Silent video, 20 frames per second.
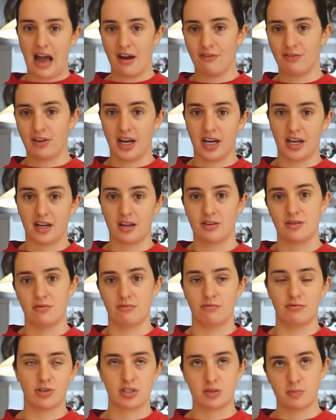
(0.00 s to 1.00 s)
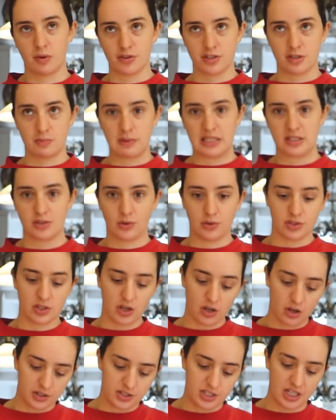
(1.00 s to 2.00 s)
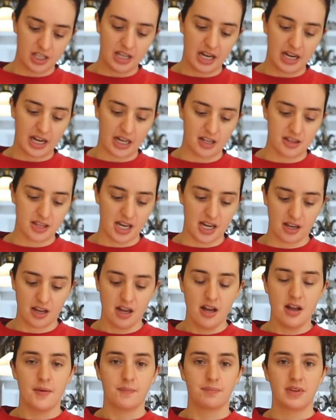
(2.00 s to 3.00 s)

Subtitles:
have like responsibly sourced cotton, that kind of thing.